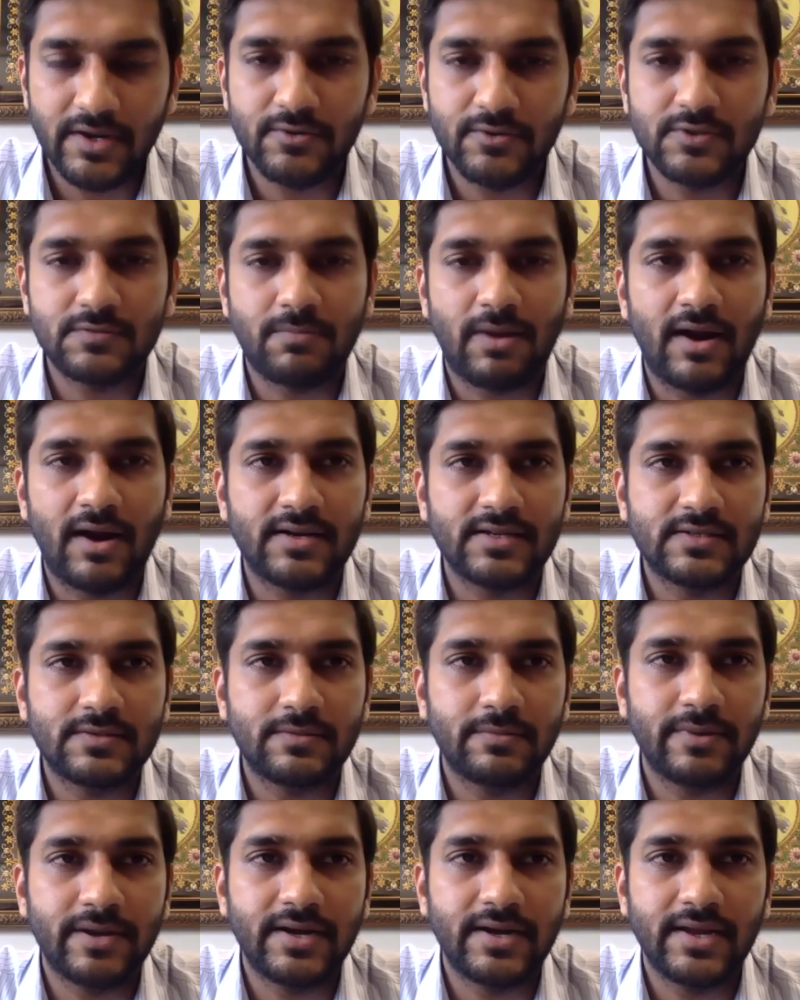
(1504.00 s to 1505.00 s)
who's
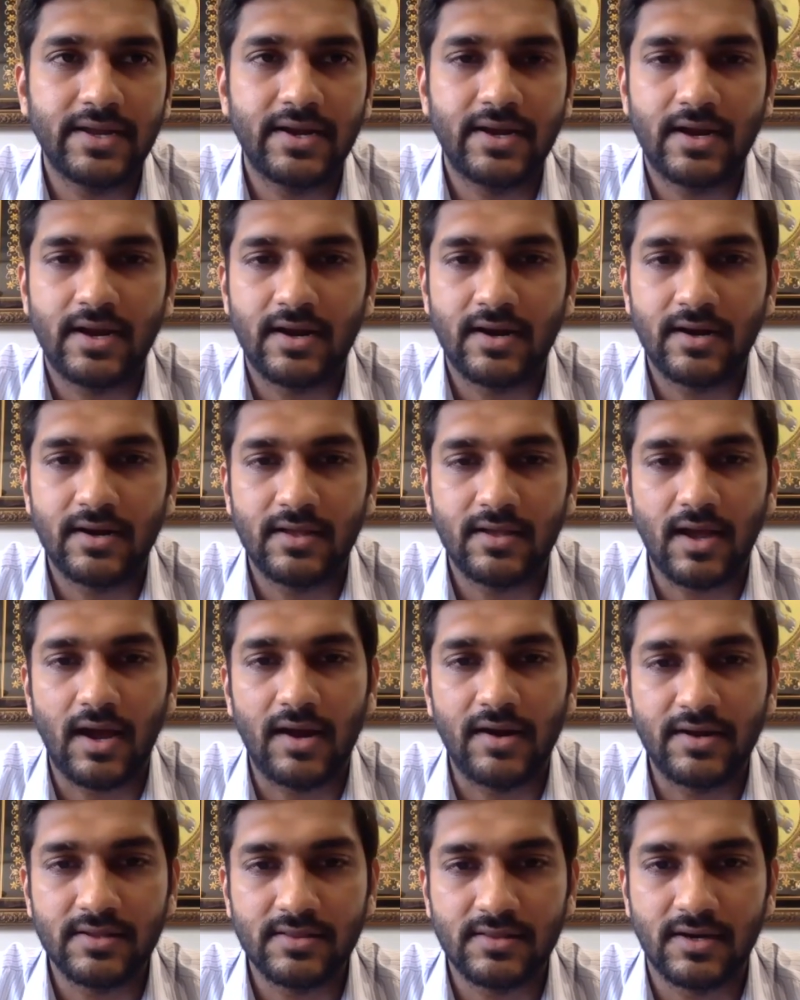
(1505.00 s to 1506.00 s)
participating in
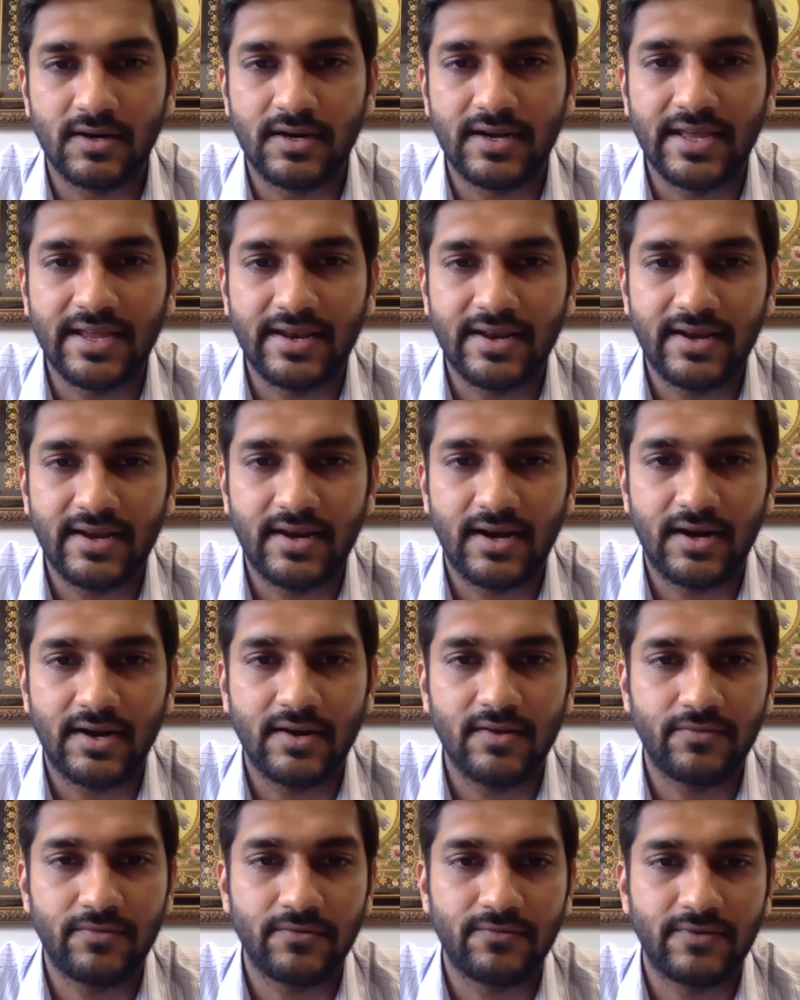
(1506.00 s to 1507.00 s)
under 13 and under
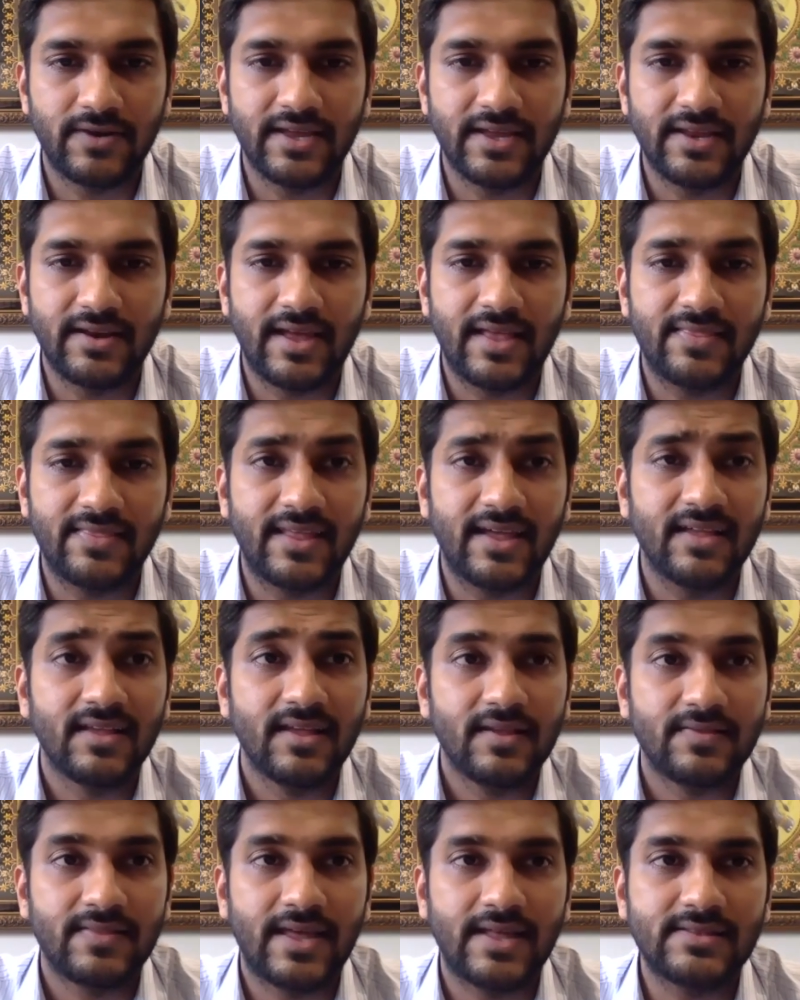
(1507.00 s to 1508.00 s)
15, and
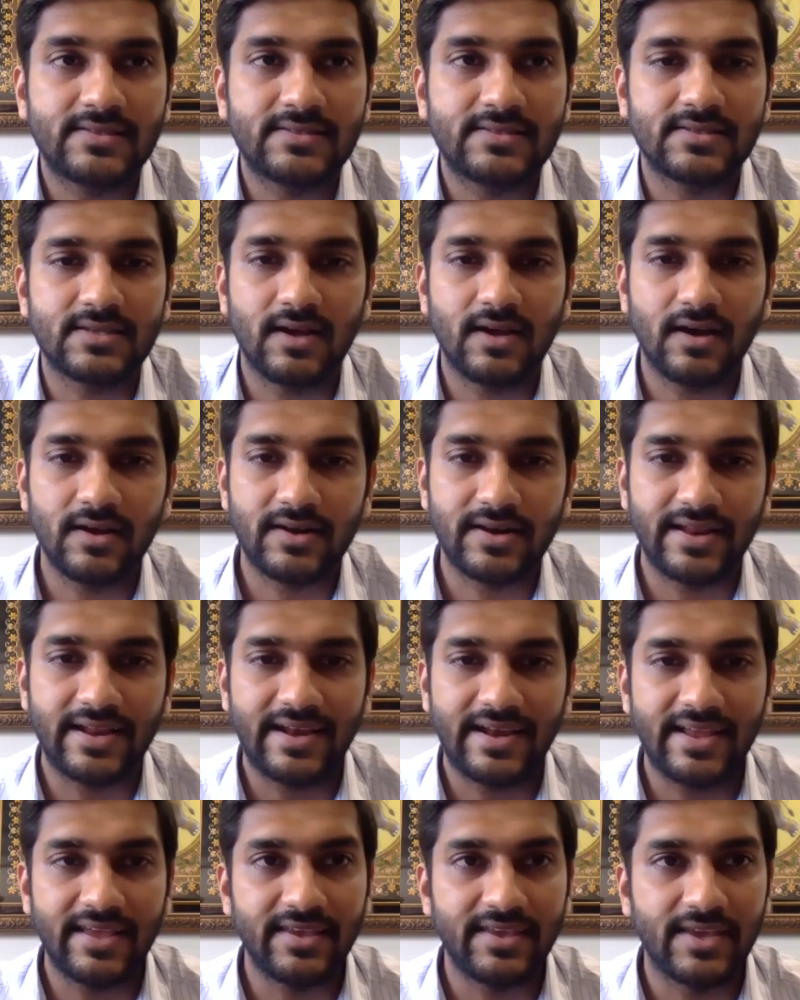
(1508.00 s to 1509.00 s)
that's a
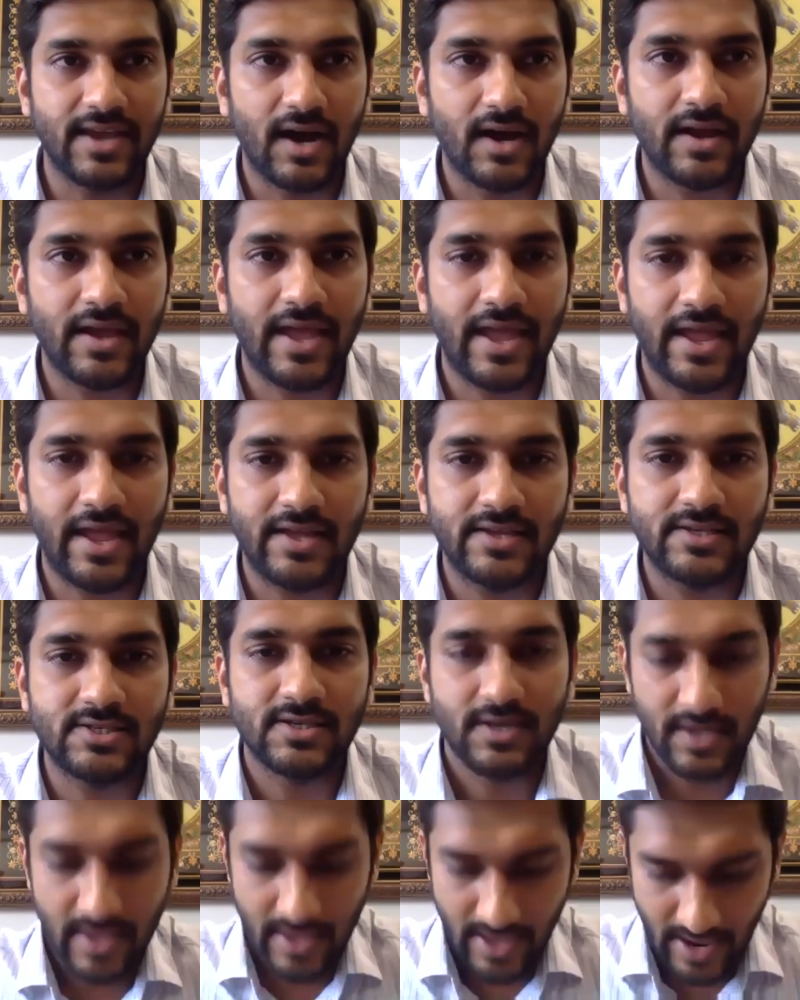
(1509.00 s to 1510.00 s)
really young age,
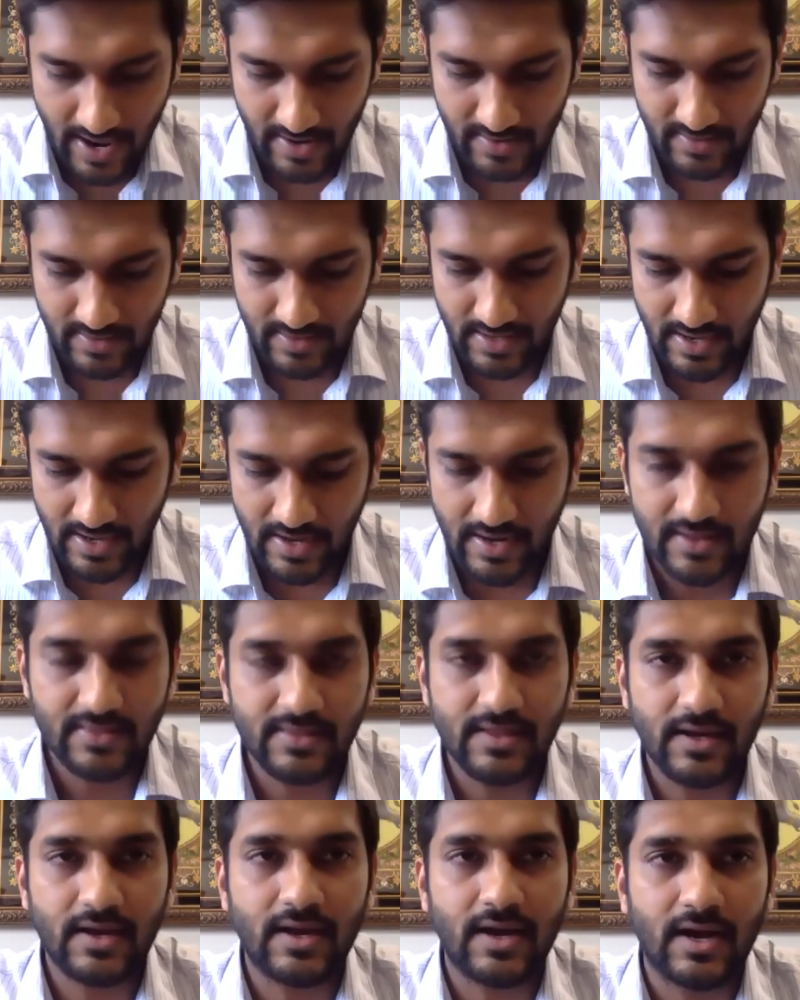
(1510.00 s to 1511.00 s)
and they are at
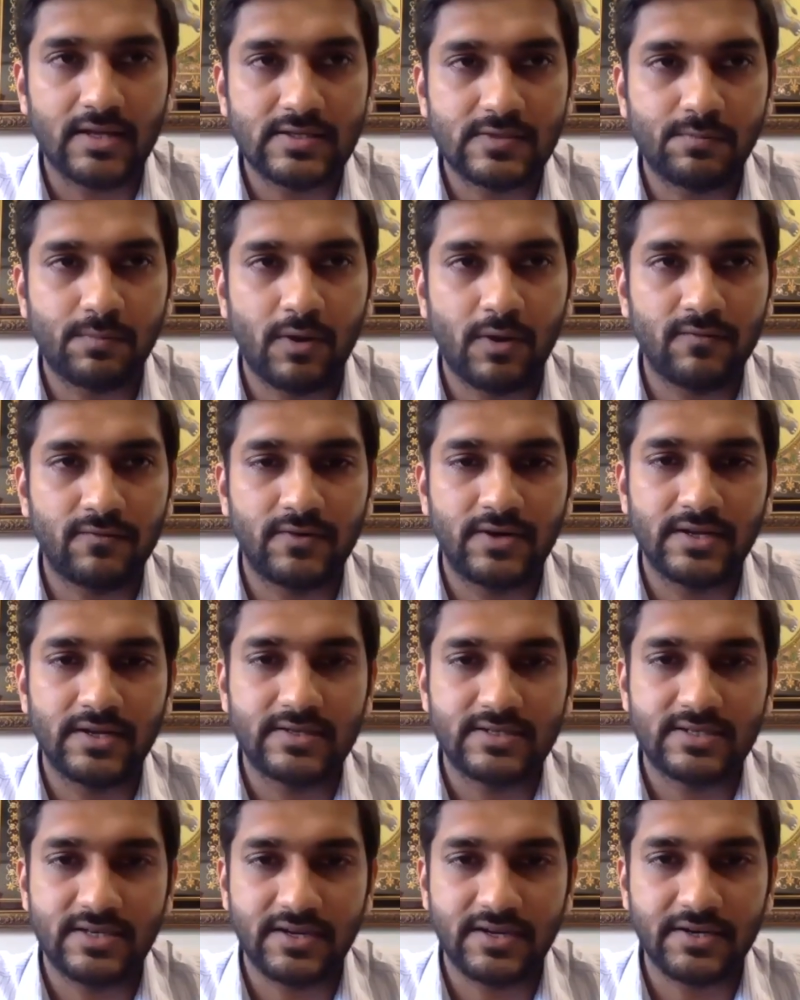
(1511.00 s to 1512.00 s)
the cusp of
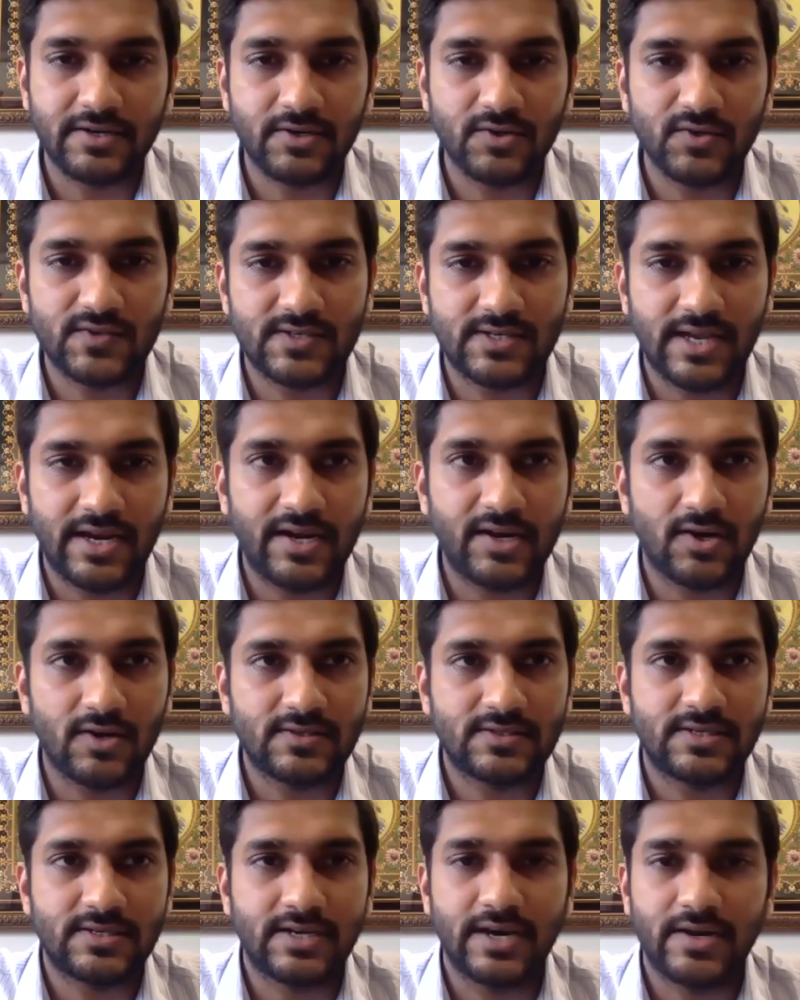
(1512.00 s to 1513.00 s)
district to state or
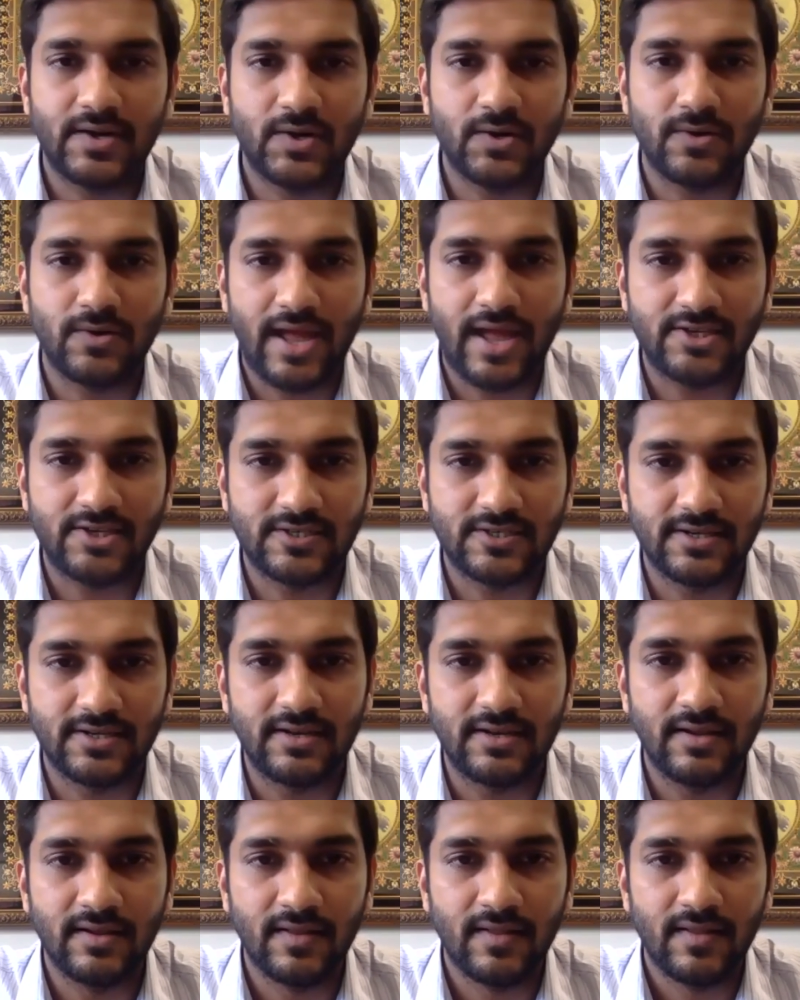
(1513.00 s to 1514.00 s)
state to national,